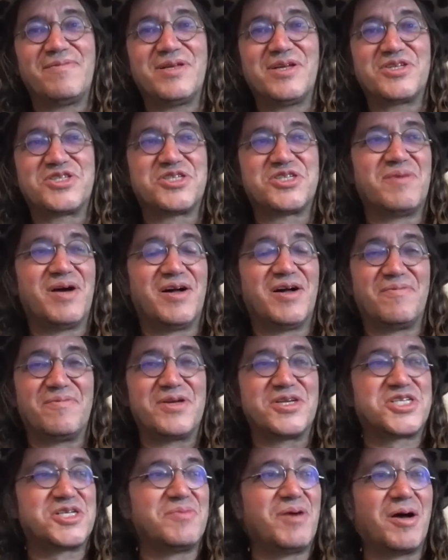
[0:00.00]
but it's
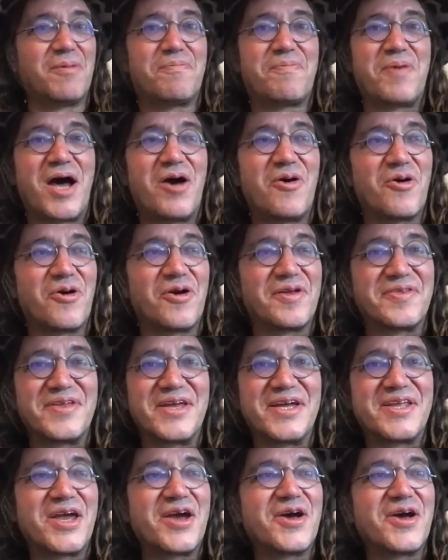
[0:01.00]
about power and